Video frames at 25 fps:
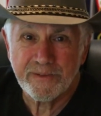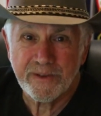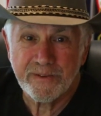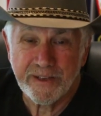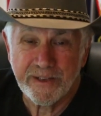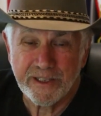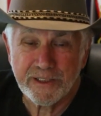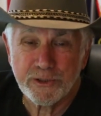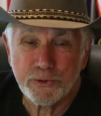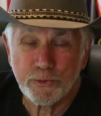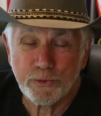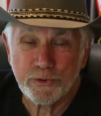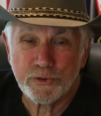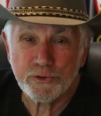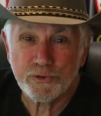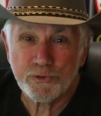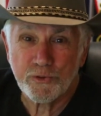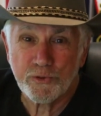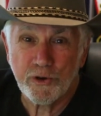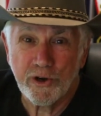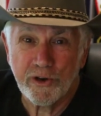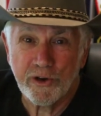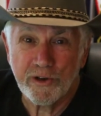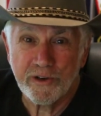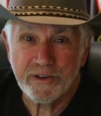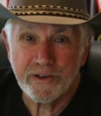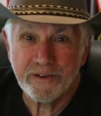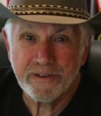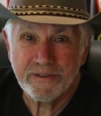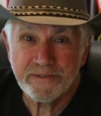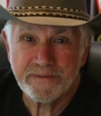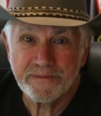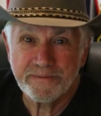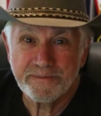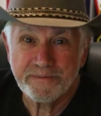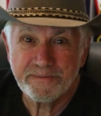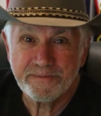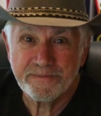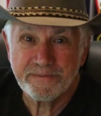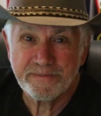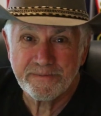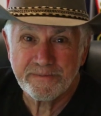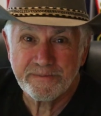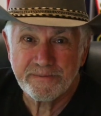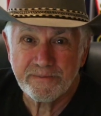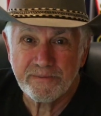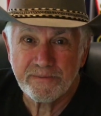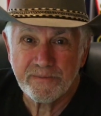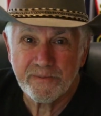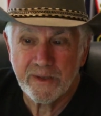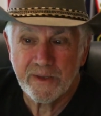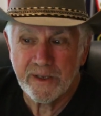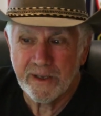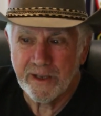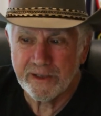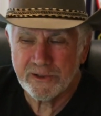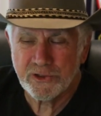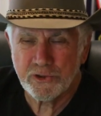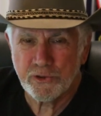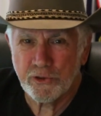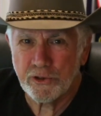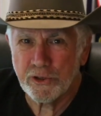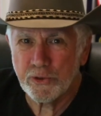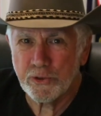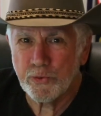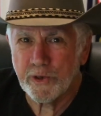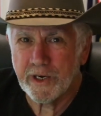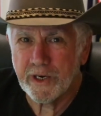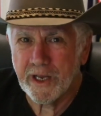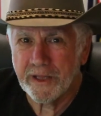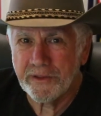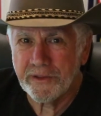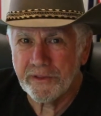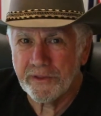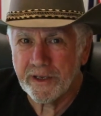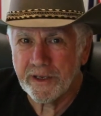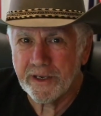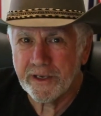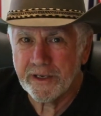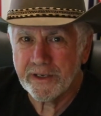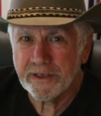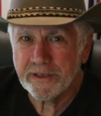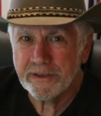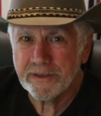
That's what's wrong. That's sort of what I think.